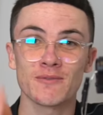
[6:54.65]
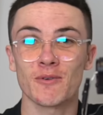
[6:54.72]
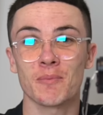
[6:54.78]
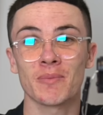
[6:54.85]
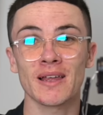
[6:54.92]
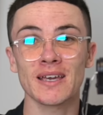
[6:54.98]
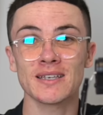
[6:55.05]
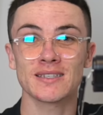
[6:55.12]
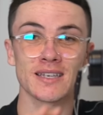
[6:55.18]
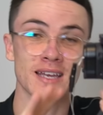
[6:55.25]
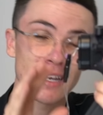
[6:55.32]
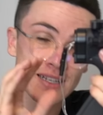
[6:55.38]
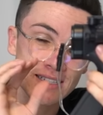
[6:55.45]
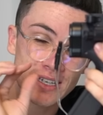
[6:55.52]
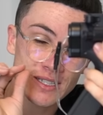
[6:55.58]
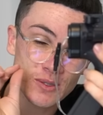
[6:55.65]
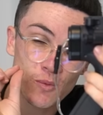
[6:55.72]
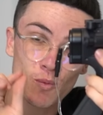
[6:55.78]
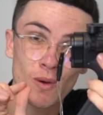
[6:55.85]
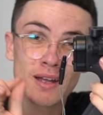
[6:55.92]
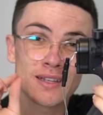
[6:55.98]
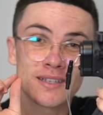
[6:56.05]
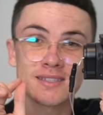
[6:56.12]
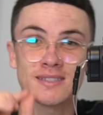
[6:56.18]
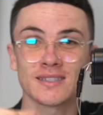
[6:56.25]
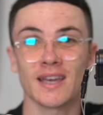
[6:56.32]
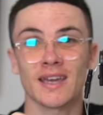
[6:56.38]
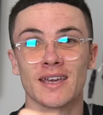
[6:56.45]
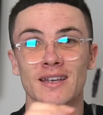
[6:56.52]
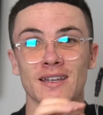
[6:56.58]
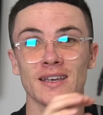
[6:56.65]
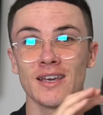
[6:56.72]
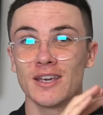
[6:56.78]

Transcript: replace, and it takes 1 second.